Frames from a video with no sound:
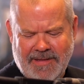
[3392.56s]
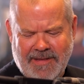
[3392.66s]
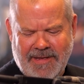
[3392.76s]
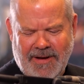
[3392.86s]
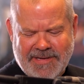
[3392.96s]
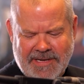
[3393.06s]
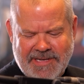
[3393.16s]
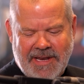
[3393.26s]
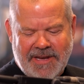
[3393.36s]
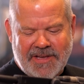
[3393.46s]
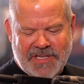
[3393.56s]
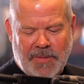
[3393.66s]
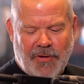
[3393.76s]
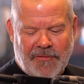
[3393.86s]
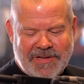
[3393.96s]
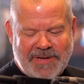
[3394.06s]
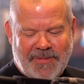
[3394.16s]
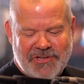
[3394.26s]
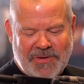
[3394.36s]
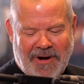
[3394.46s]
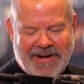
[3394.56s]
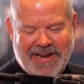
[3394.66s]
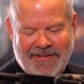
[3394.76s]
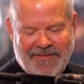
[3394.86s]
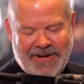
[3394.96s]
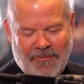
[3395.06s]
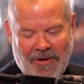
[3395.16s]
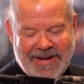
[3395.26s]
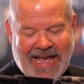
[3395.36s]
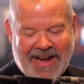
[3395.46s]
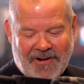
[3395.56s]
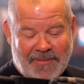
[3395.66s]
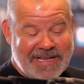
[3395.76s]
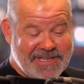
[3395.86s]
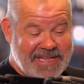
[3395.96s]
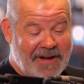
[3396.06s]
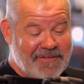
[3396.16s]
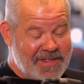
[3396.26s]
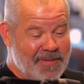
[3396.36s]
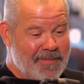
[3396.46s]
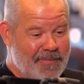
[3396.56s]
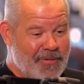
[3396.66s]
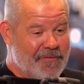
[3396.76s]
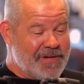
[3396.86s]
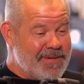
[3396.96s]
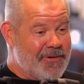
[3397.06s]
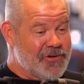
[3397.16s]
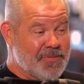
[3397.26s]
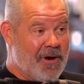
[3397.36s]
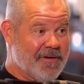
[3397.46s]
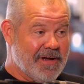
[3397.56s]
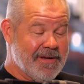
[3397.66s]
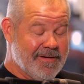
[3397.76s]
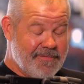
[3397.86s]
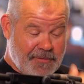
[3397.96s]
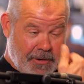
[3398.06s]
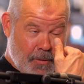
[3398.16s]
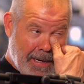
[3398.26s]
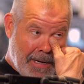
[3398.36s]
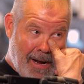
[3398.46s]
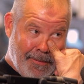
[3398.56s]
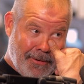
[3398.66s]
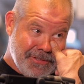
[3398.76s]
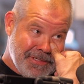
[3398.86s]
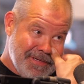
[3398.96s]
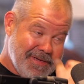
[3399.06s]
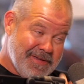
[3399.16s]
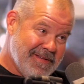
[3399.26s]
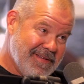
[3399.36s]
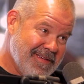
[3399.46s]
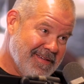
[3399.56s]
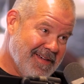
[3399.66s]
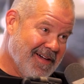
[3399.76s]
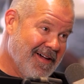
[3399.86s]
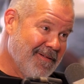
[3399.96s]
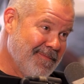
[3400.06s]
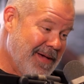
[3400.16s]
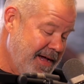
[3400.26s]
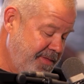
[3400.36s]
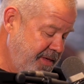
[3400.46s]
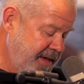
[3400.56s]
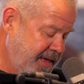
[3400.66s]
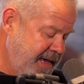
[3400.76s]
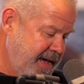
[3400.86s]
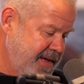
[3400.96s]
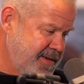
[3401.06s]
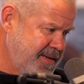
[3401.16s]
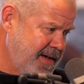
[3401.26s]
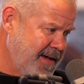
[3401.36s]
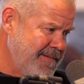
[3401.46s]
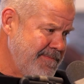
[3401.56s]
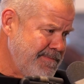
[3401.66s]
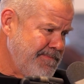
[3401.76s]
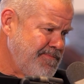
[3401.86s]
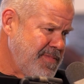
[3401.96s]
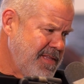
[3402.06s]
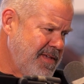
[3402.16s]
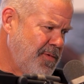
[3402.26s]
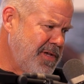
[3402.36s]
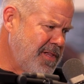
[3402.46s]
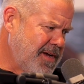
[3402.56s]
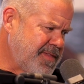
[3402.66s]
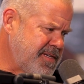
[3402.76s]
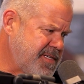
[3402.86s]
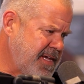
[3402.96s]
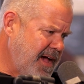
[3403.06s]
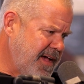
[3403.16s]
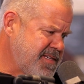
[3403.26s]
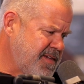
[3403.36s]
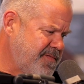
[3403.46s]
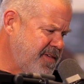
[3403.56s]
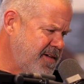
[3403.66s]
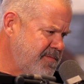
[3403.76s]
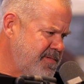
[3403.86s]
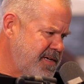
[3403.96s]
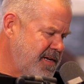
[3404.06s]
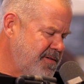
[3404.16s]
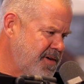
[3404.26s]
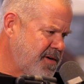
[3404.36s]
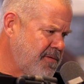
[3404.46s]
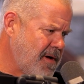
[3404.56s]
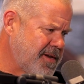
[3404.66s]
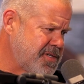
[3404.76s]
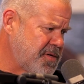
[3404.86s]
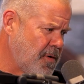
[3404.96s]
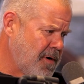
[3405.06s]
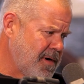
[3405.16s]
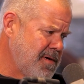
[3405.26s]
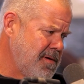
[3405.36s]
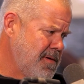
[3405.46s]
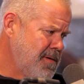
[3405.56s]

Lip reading: as I said, India is the perfect emerging market in one category, but it's definitely the perfect emerging market for quick commerce, I think. And when you look at the size of the Kirana store